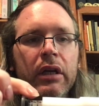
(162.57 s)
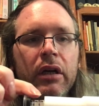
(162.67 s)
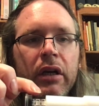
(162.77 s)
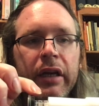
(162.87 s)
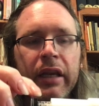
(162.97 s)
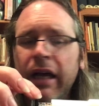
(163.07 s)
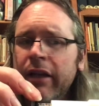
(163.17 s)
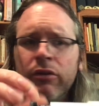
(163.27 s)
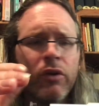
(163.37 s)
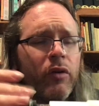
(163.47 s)
All right, I
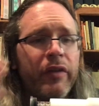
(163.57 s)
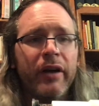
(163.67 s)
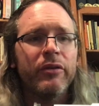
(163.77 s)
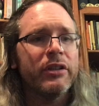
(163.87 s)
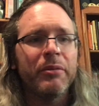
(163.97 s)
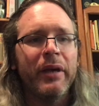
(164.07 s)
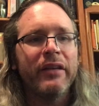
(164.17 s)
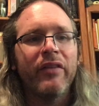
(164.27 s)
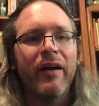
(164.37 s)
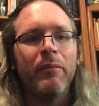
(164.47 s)
don't know if that really
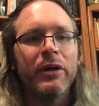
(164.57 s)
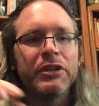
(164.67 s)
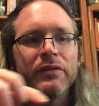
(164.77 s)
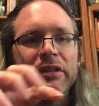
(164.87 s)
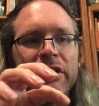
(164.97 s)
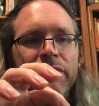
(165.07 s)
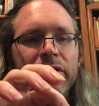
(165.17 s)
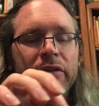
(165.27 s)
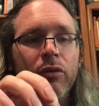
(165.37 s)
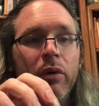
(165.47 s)
makes that much of a
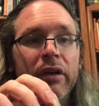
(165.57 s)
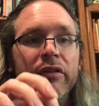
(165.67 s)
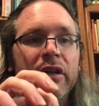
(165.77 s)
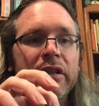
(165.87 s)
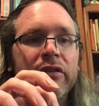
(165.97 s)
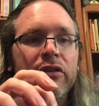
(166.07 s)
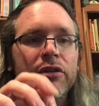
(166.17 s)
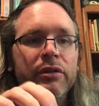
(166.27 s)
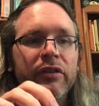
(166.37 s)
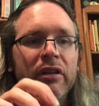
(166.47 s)
difference. What it does
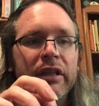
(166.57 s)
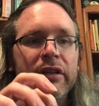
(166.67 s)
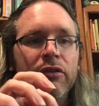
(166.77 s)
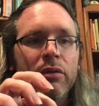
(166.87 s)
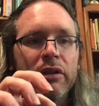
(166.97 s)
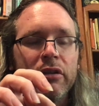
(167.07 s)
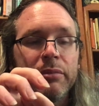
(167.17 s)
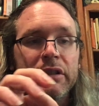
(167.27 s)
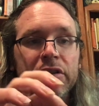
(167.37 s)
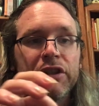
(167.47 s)
do is it leads to a little
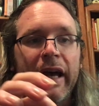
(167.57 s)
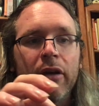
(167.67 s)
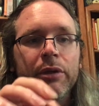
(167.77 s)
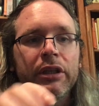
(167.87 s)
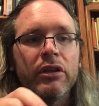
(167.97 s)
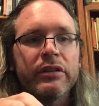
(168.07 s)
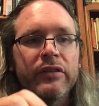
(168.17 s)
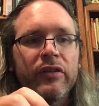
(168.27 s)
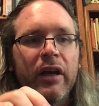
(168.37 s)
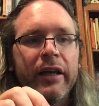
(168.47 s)
bit of shadowing on the
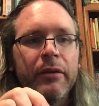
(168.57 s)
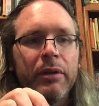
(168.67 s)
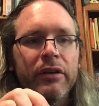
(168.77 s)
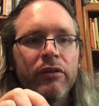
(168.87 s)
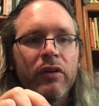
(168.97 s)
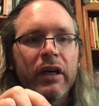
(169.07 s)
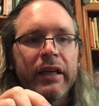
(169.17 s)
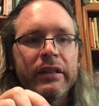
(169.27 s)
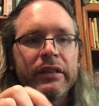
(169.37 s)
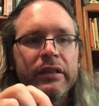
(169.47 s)
side because you got
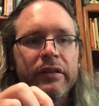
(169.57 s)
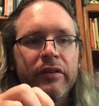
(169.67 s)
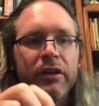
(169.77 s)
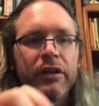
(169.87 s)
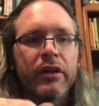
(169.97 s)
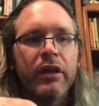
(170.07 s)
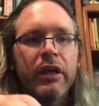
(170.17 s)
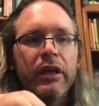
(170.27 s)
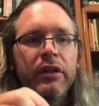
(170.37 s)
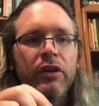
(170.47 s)
LEDs here,
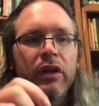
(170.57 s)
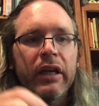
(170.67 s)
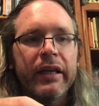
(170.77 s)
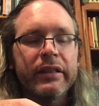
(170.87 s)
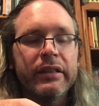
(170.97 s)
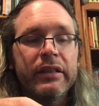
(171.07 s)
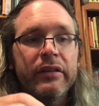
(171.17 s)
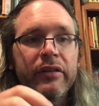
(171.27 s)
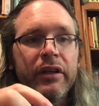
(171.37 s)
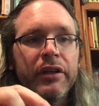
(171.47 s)
you got
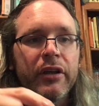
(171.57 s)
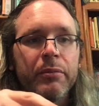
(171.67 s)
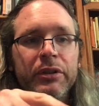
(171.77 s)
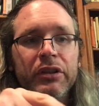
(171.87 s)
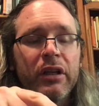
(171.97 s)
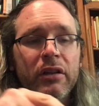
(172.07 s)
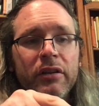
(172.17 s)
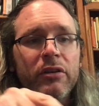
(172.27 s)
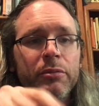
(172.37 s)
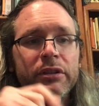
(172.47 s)
LEDs here, but you get a
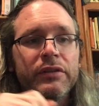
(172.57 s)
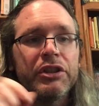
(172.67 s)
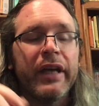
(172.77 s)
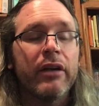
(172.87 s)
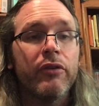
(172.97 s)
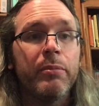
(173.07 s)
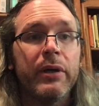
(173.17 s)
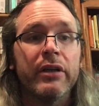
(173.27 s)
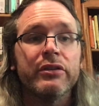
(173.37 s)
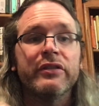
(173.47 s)
little bit of a shadow
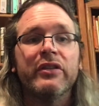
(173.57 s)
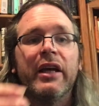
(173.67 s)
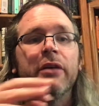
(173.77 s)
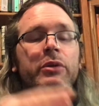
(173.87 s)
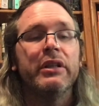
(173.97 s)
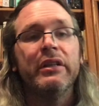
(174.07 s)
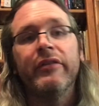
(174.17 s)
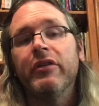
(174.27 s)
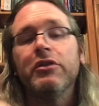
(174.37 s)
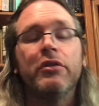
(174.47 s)
spot on the side with
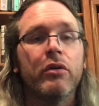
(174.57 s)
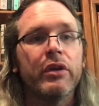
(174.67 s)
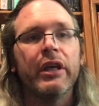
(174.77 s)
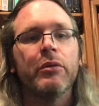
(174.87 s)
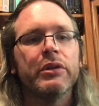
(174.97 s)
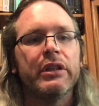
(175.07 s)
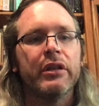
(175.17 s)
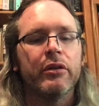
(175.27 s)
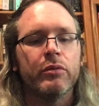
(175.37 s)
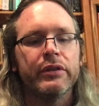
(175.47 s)
these that you don't get with the
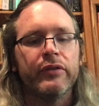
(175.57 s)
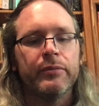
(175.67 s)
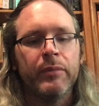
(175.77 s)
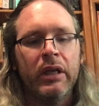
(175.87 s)
other ones.